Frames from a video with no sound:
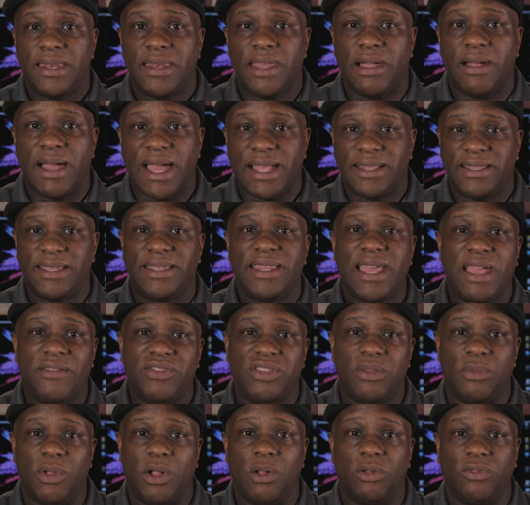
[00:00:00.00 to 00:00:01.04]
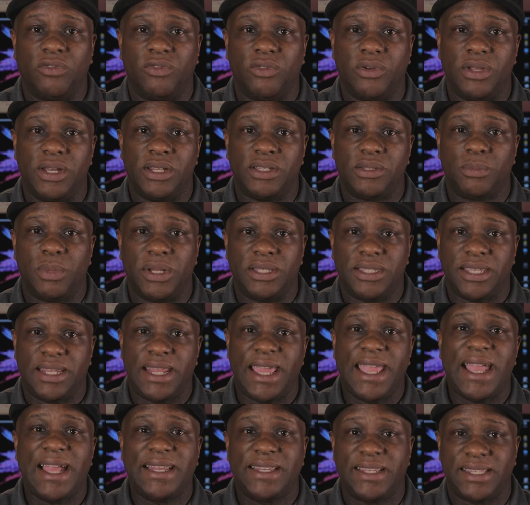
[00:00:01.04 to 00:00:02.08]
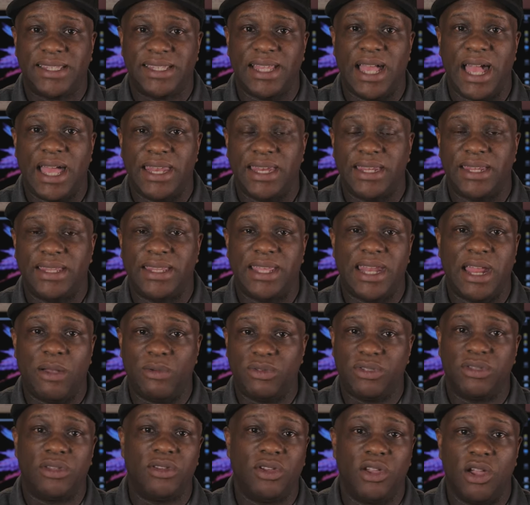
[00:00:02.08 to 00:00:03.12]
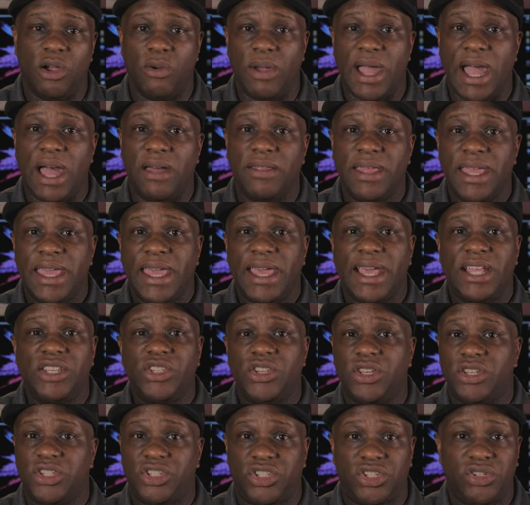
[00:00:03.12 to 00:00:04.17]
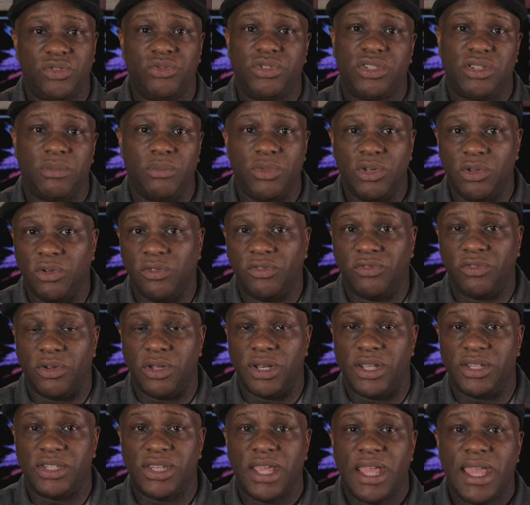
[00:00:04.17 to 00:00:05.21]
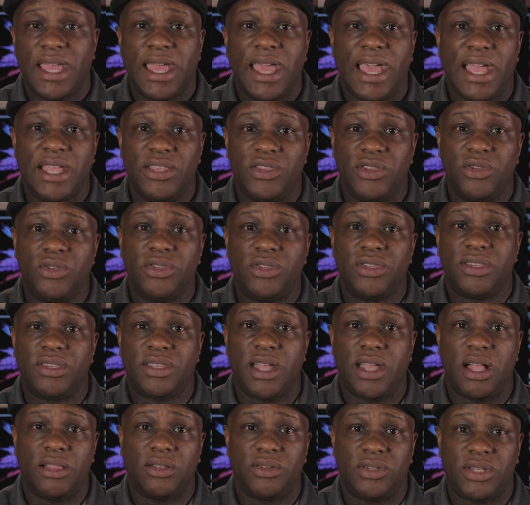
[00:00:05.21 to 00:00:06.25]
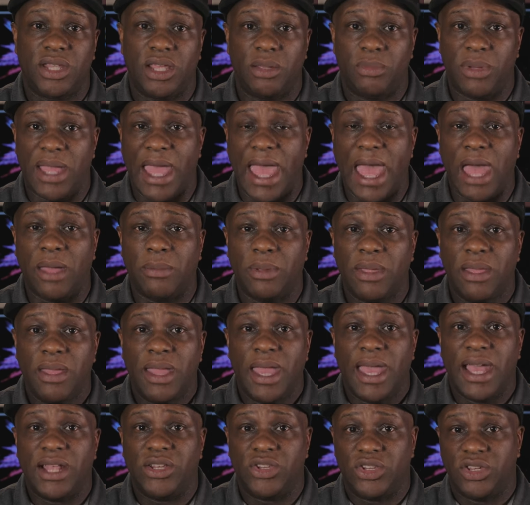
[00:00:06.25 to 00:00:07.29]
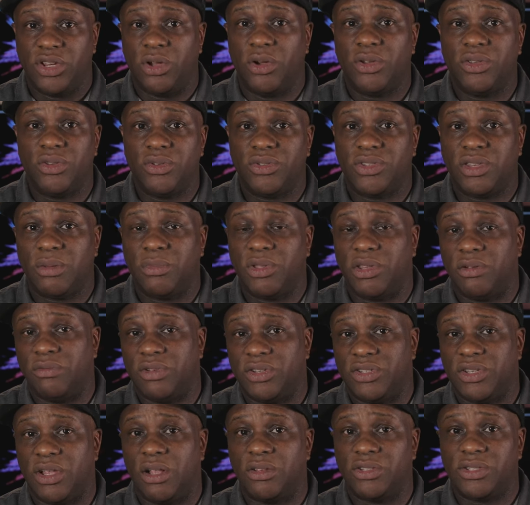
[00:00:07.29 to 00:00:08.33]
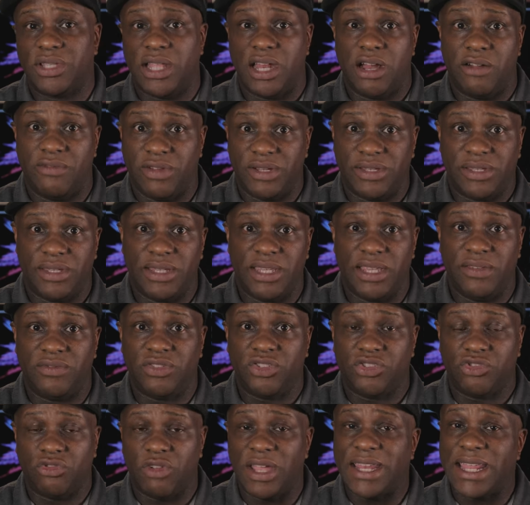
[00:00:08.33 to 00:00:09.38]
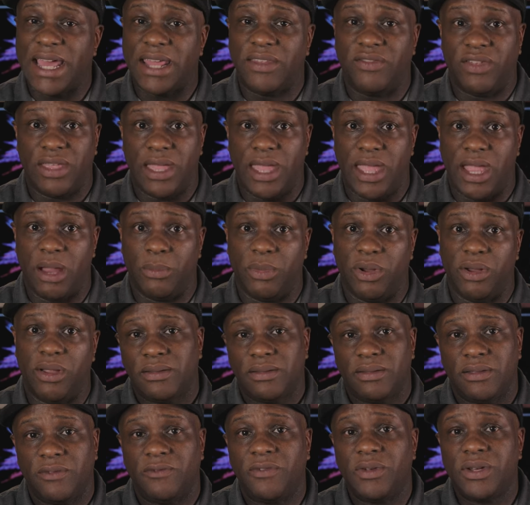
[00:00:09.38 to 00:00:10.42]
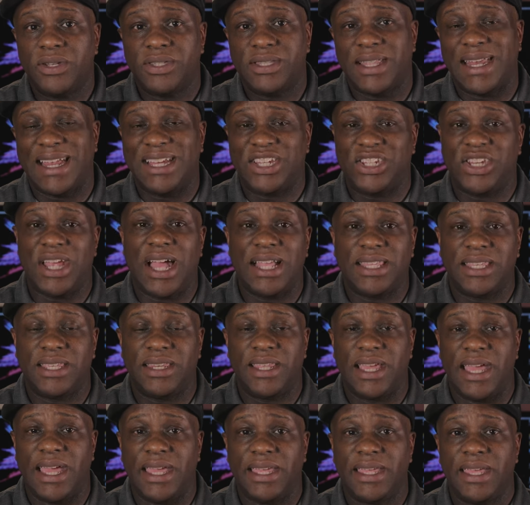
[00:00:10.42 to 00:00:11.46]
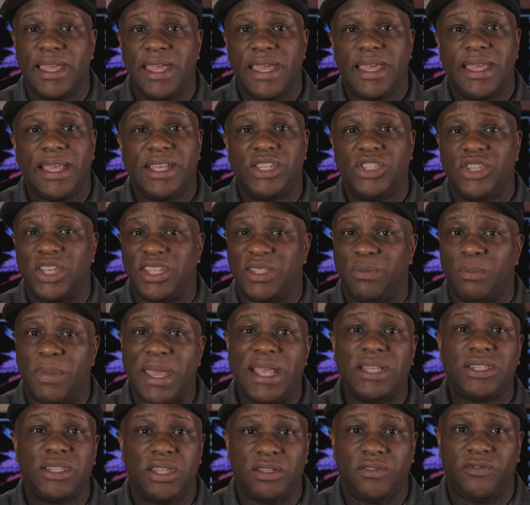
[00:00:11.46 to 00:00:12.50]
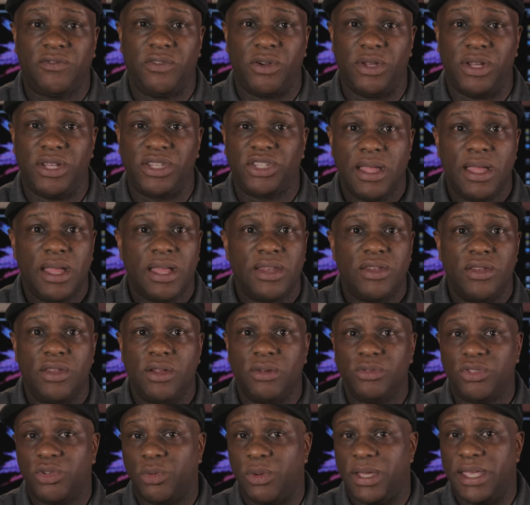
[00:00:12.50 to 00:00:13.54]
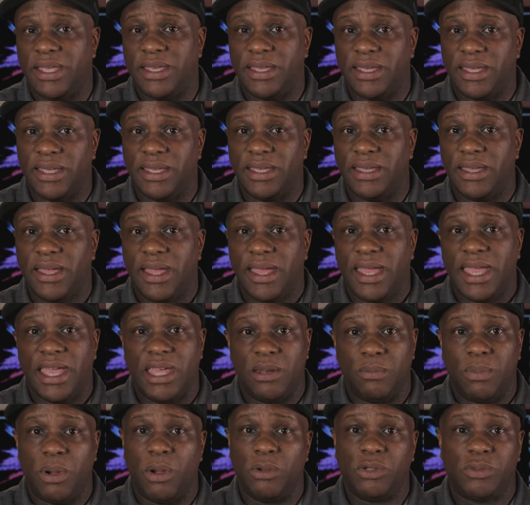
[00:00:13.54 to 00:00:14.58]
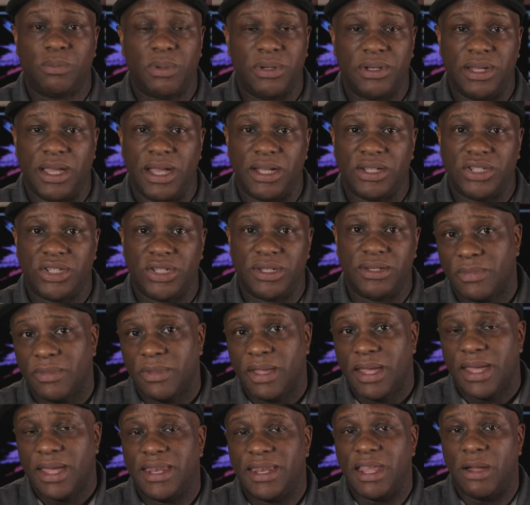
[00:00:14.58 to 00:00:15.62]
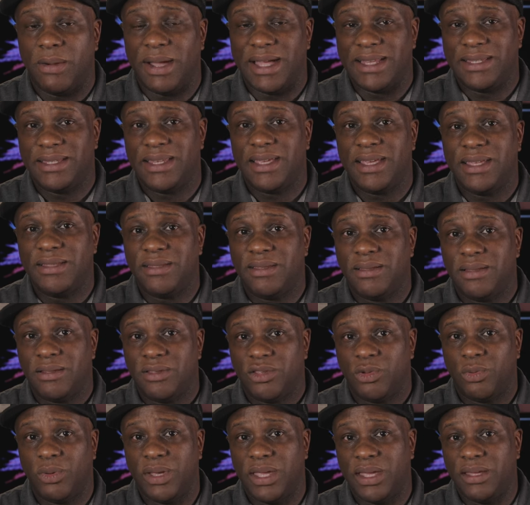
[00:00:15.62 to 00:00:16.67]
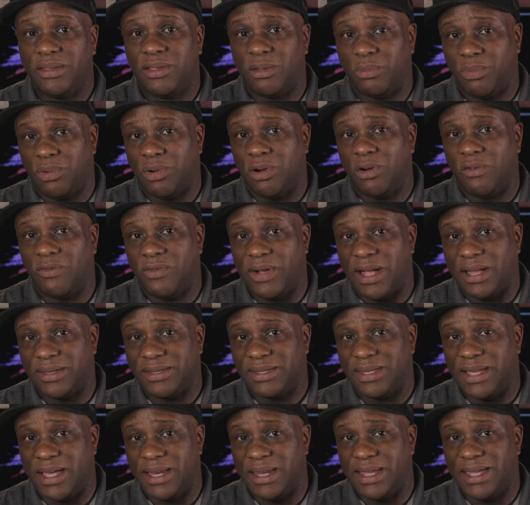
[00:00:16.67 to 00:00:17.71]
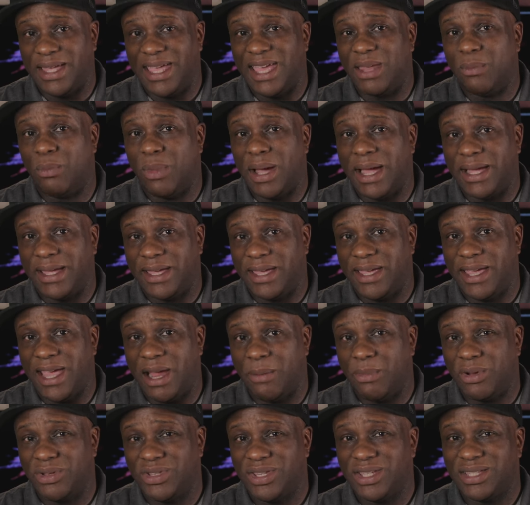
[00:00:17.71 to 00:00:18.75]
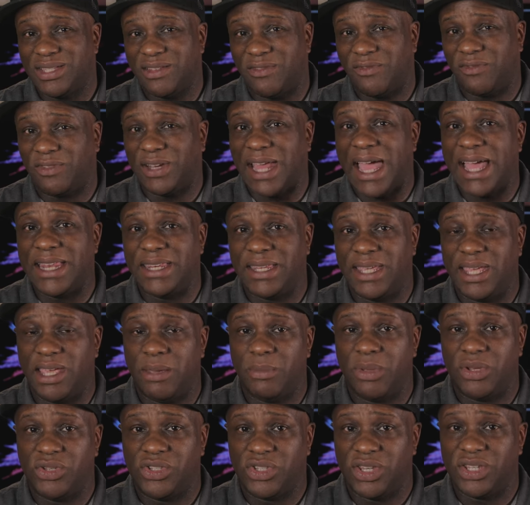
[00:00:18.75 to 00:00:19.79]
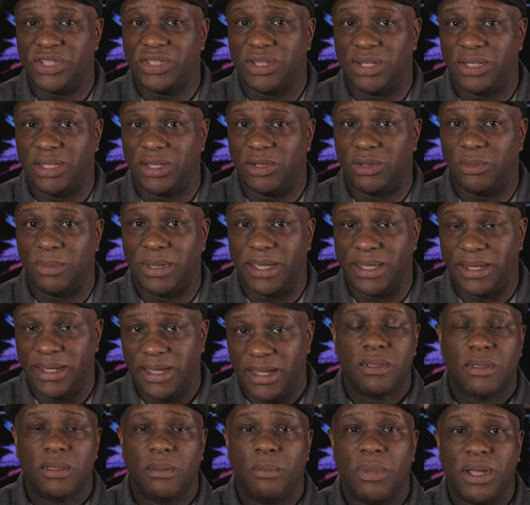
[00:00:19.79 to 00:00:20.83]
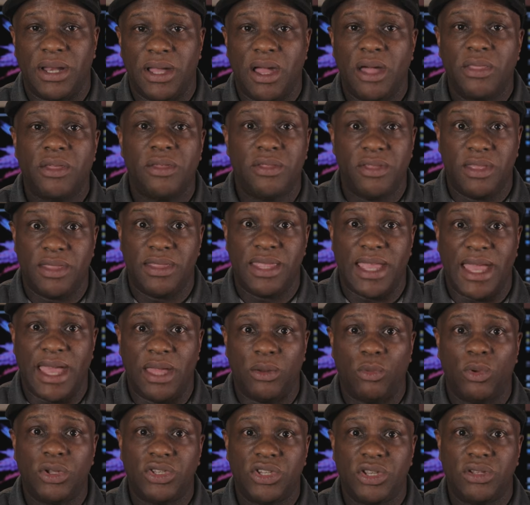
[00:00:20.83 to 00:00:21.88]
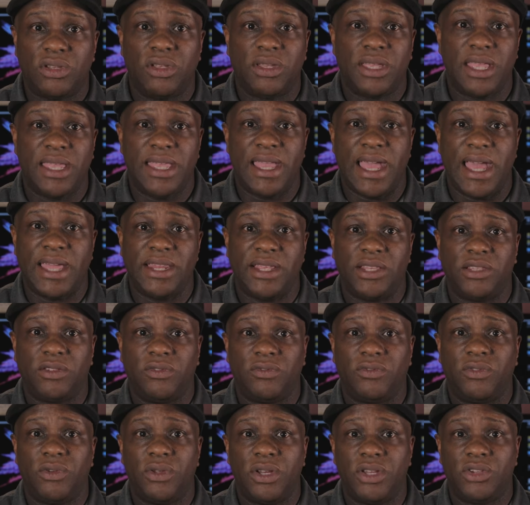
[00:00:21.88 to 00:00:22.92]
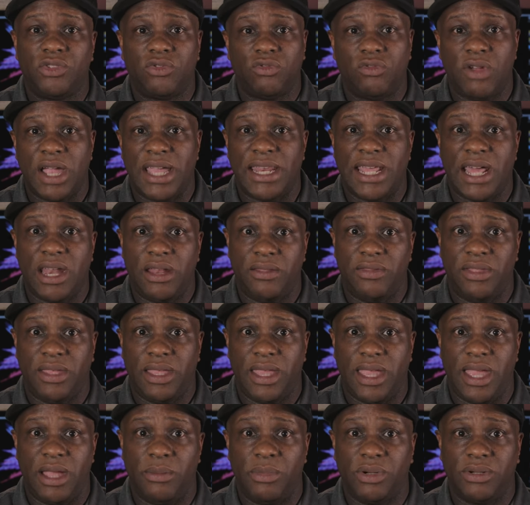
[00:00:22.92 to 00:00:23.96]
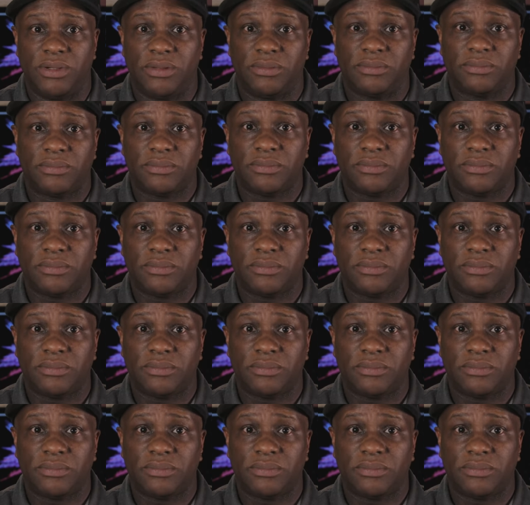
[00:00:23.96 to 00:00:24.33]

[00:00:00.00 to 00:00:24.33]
Now, I did have some old footage, but today I decided that I was going to go out and just shoot some new footage and use this Color Temp app and show you some of the results that I received straight out of camera. The footage that I shot today is just basic footage, no tweaking in post-production. Now, I did tweak the profile setting in my camera just to flatten the image just a little bit. But other than that, what you're looking at is footage right out of the camera.